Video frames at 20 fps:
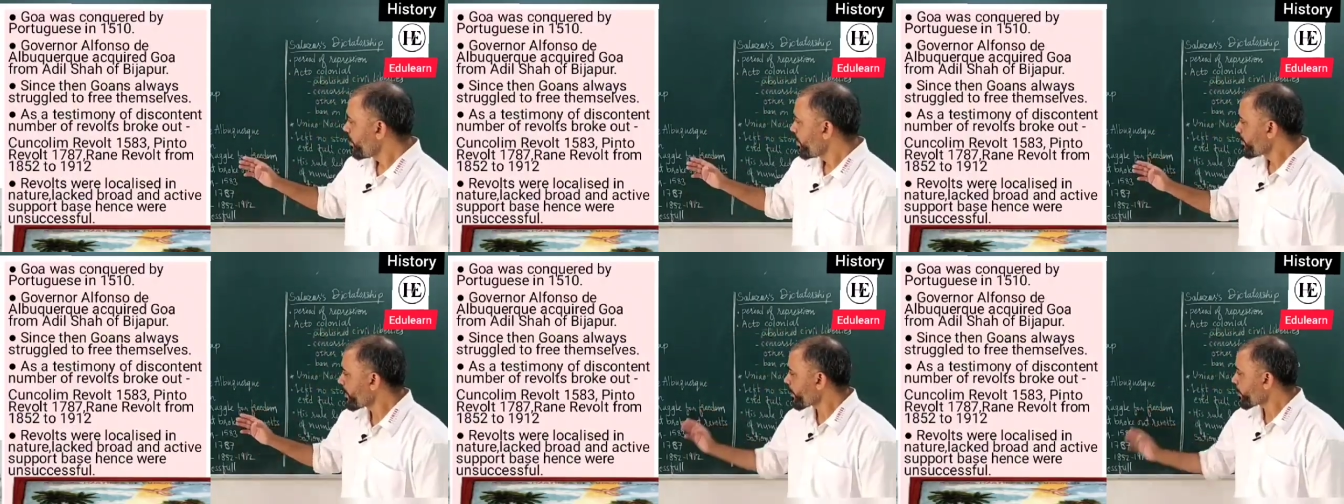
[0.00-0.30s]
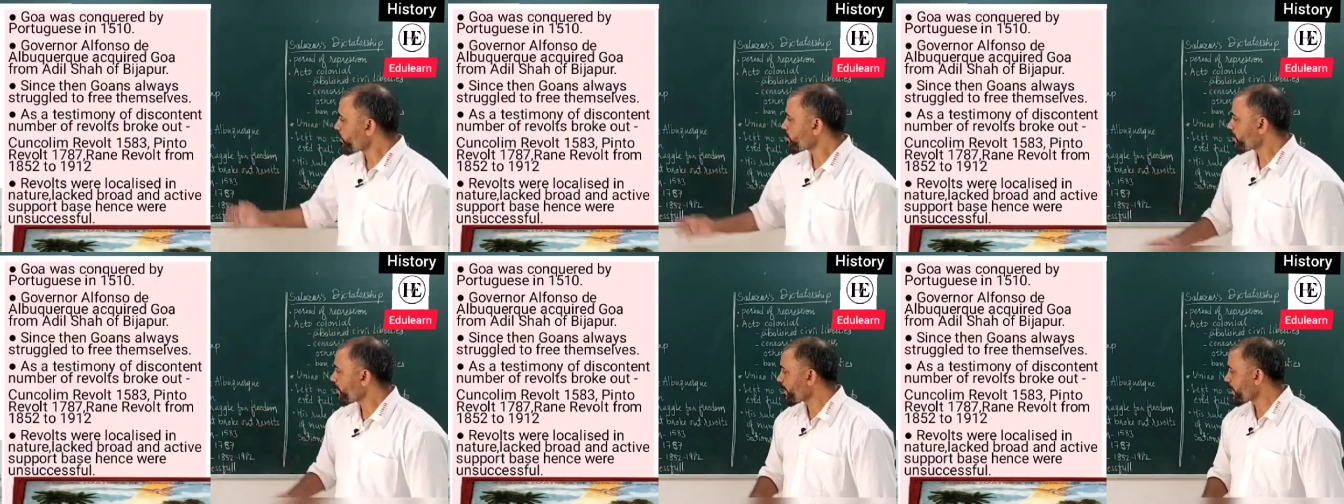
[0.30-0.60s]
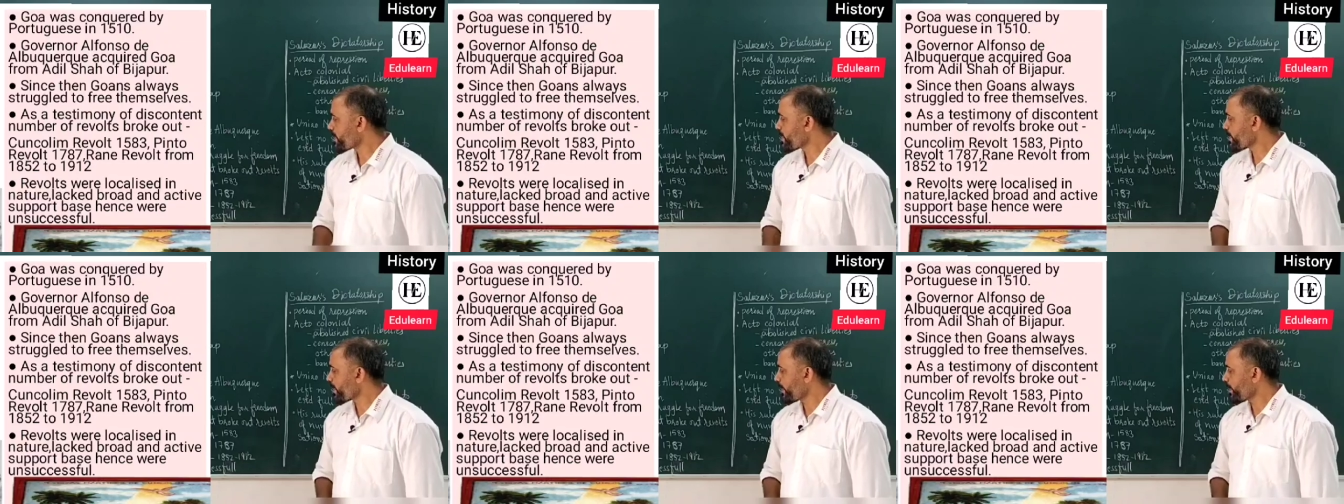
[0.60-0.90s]
There was a
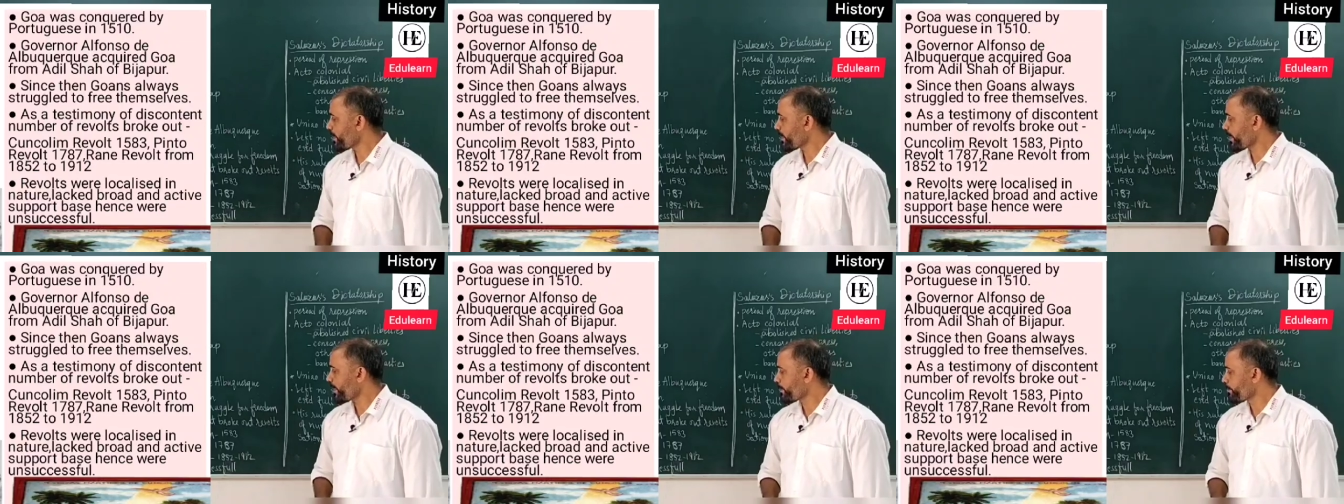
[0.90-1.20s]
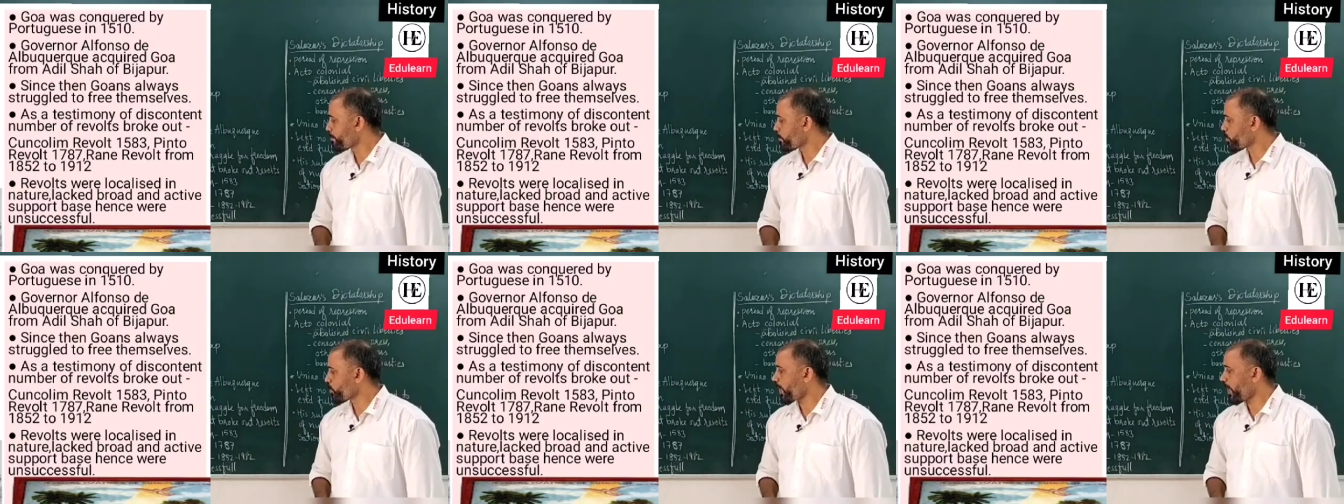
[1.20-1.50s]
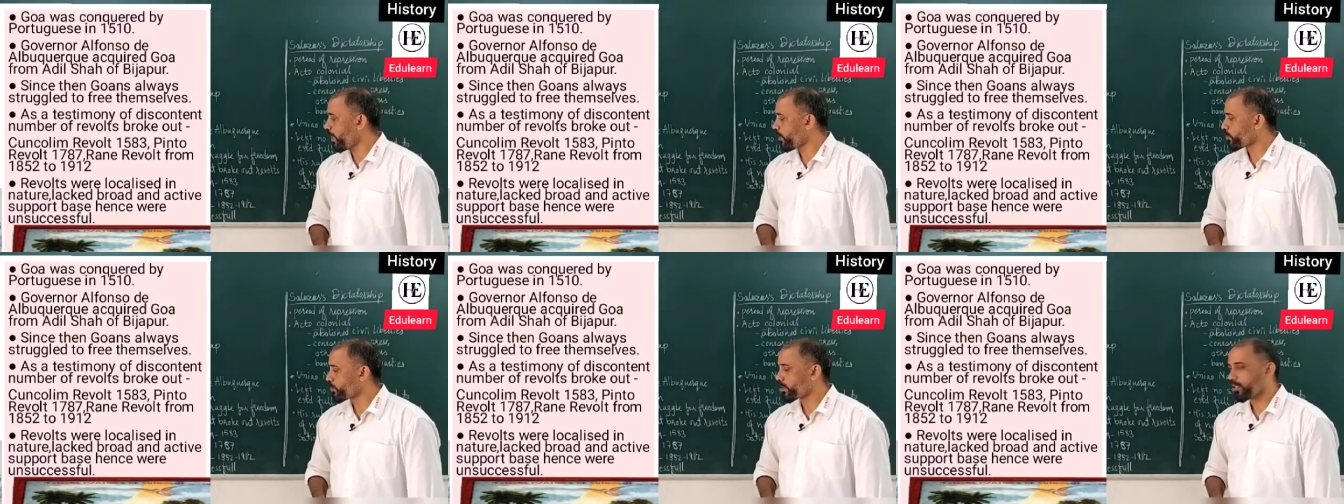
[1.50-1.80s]
discontent broke
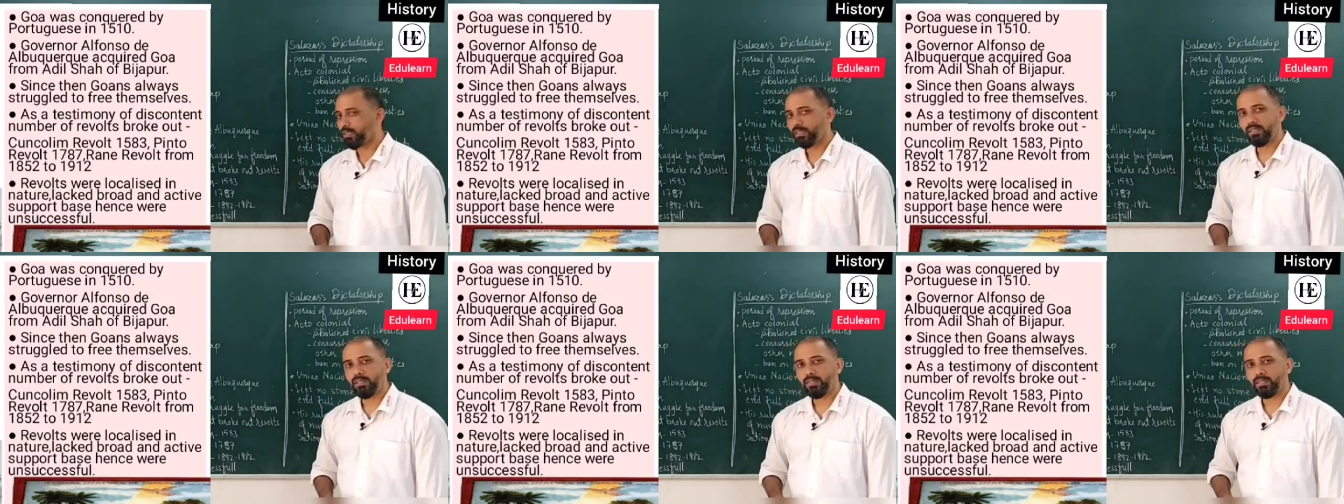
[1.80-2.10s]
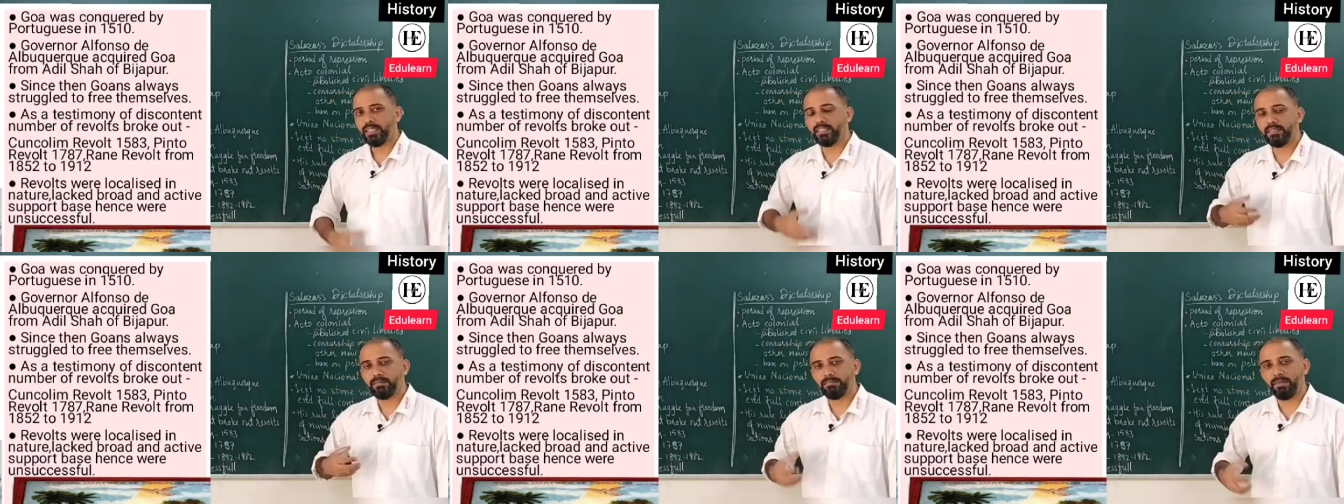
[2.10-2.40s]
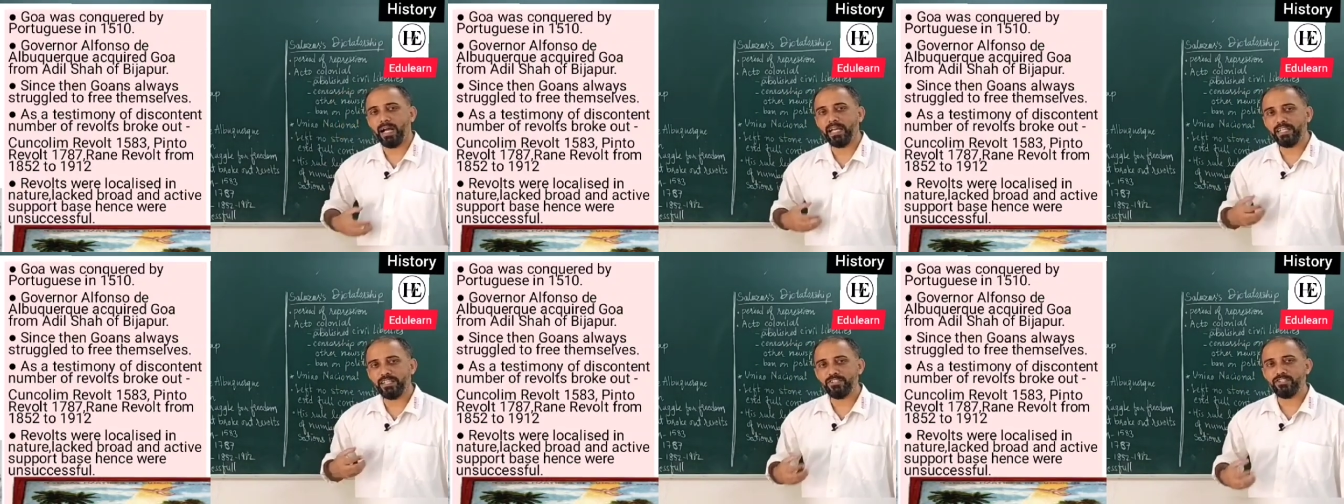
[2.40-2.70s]
out in the
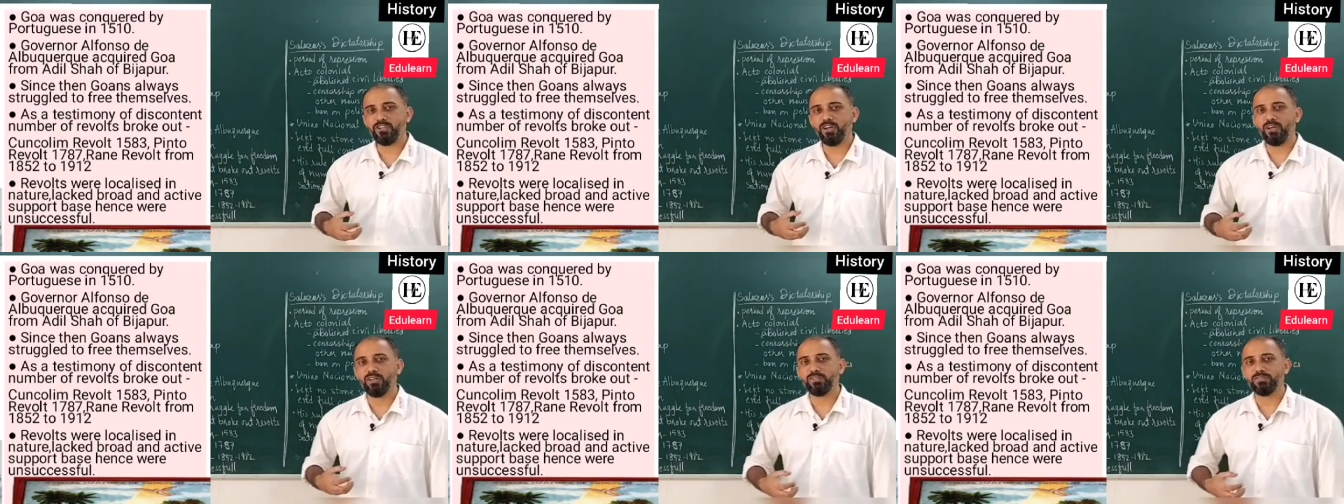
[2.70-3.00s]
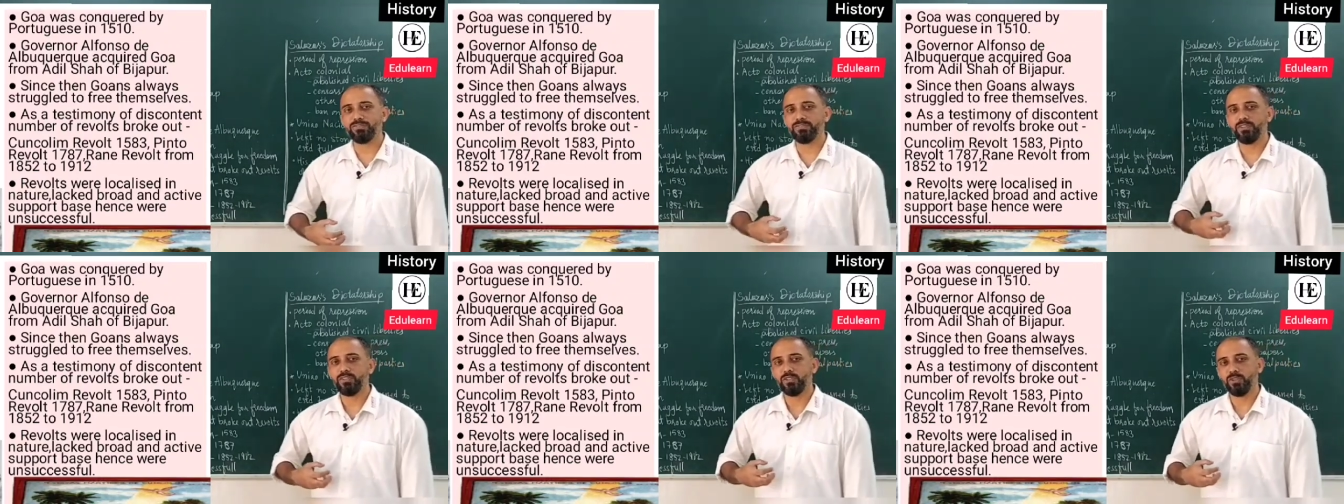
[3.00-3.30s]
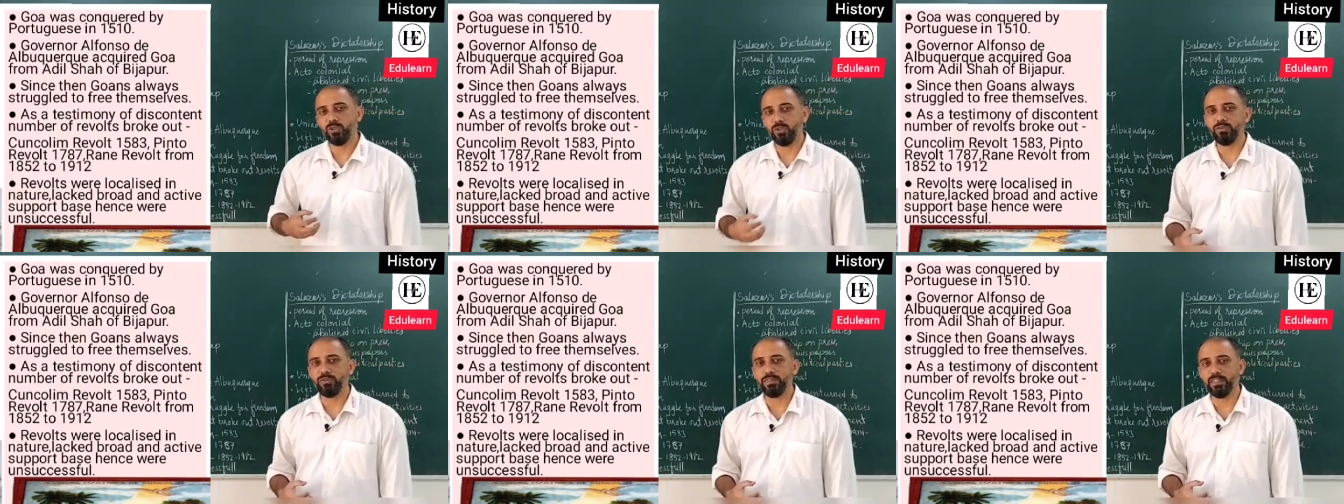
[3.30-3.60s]
minds of
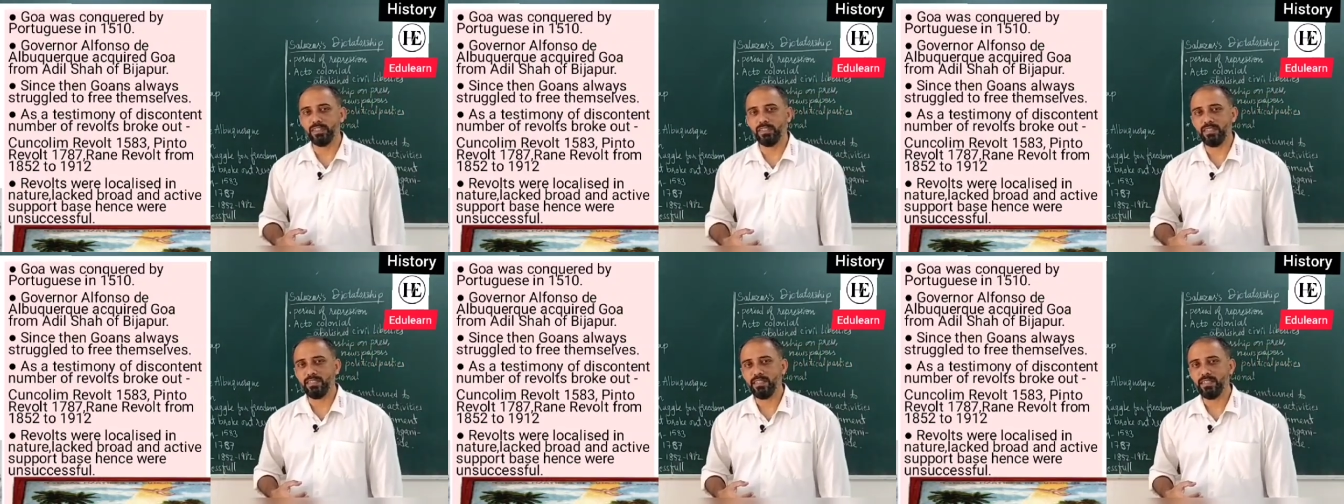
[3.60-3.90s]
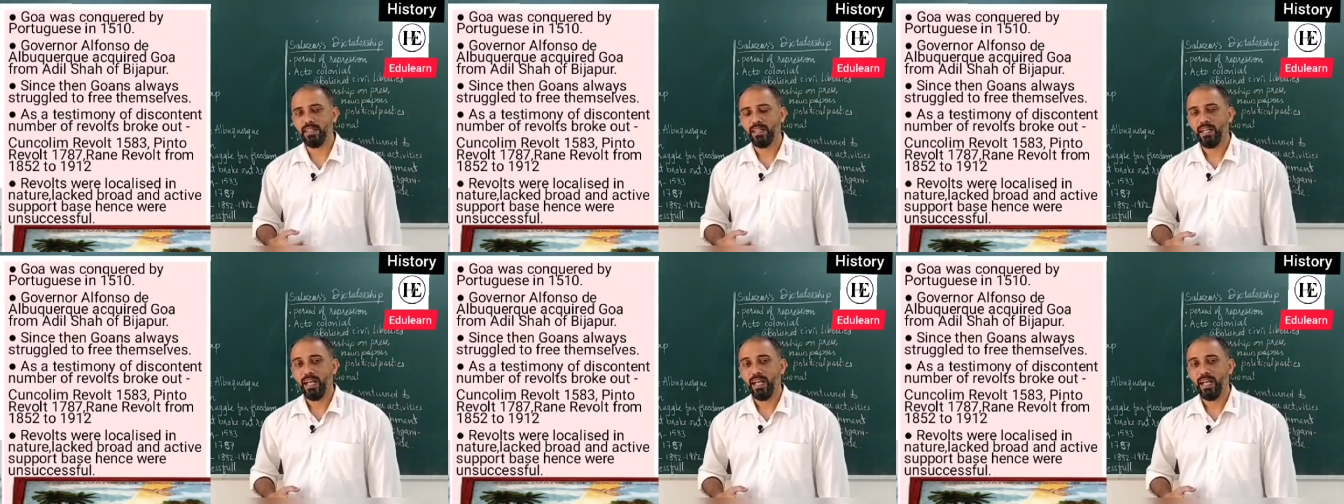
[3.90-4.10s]
Goans,